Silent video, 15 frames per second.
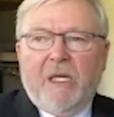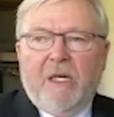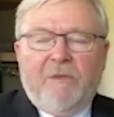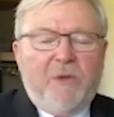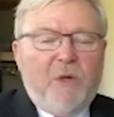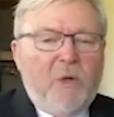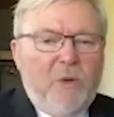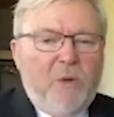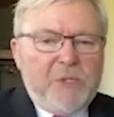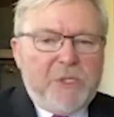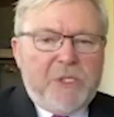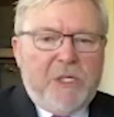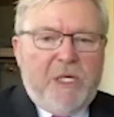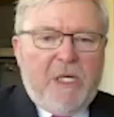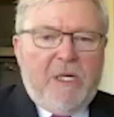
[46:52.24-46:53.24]
Of
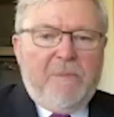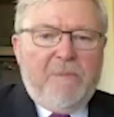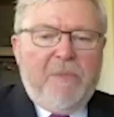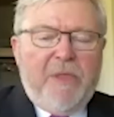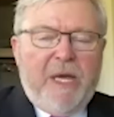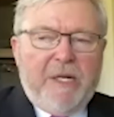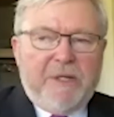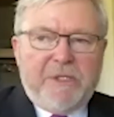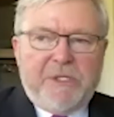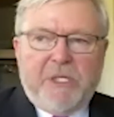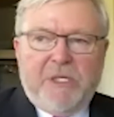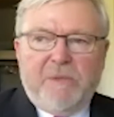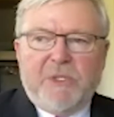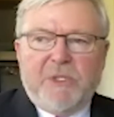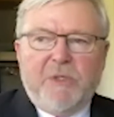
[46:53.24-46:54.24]
course, that
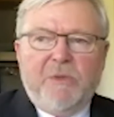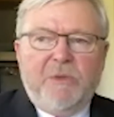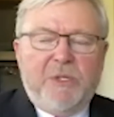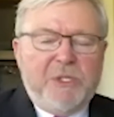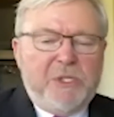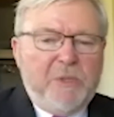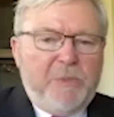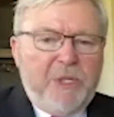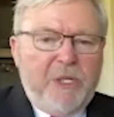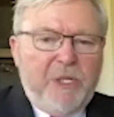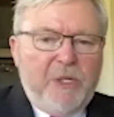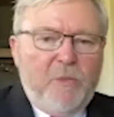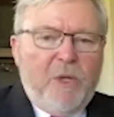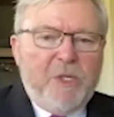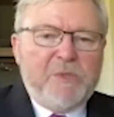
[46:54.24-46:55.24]
soon
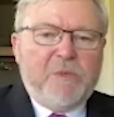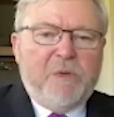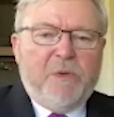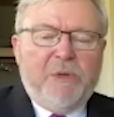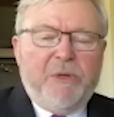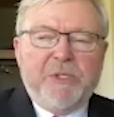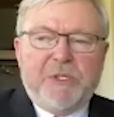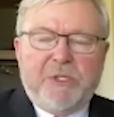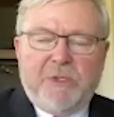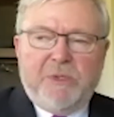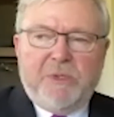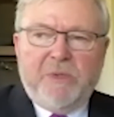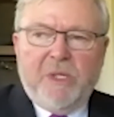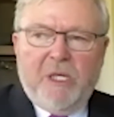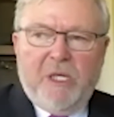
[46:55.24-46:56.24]
disappeared once we were
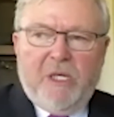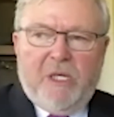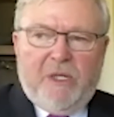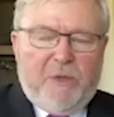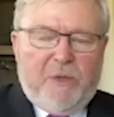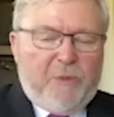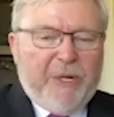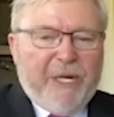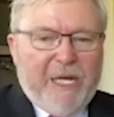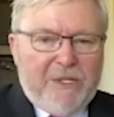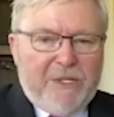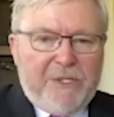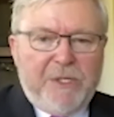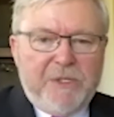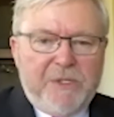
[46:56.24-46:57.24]
into the
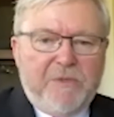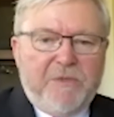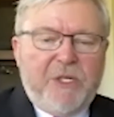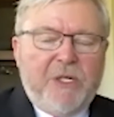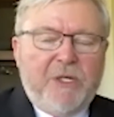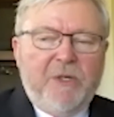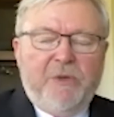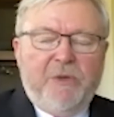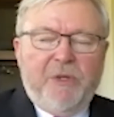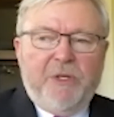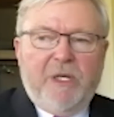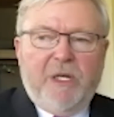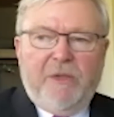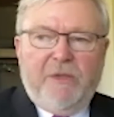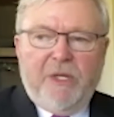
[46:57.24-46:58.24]
realities of COVID
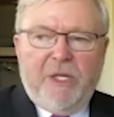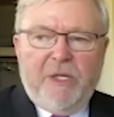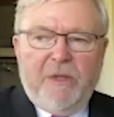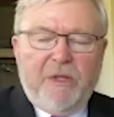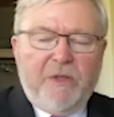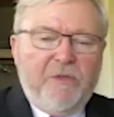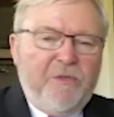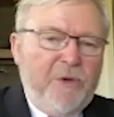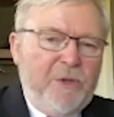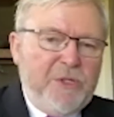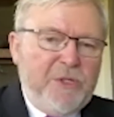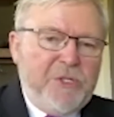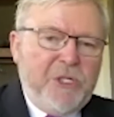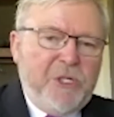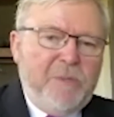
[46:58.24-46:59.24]
and then the further
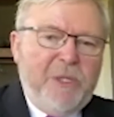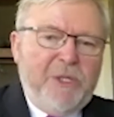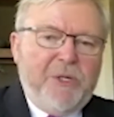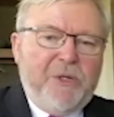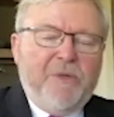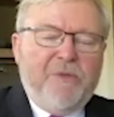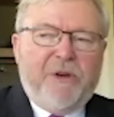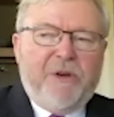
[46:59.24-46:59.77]
geopolitical